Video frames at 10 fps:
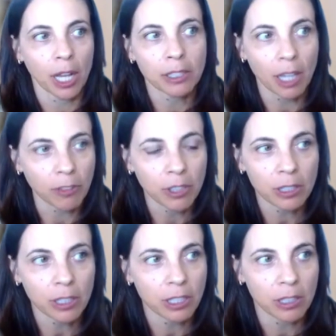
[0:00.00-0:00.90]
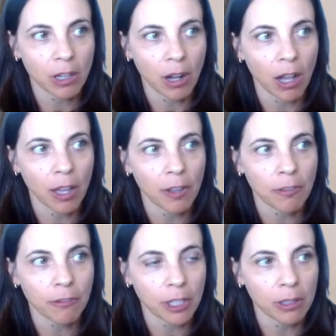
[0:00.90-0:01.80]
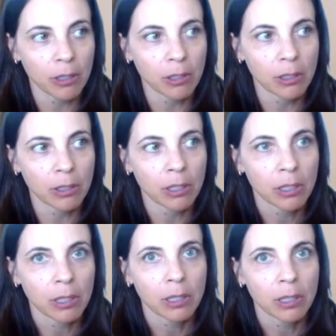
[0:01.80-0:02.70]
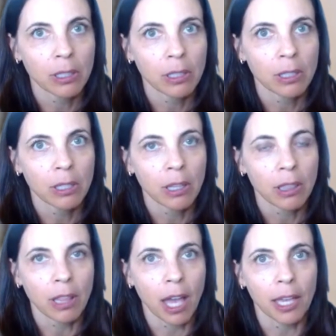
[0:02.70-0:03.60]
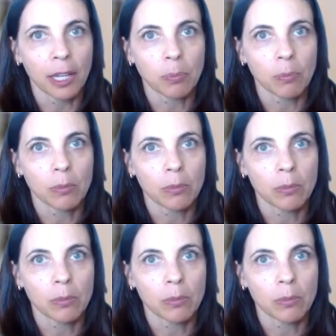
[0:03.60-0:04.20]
I definitely did not feel like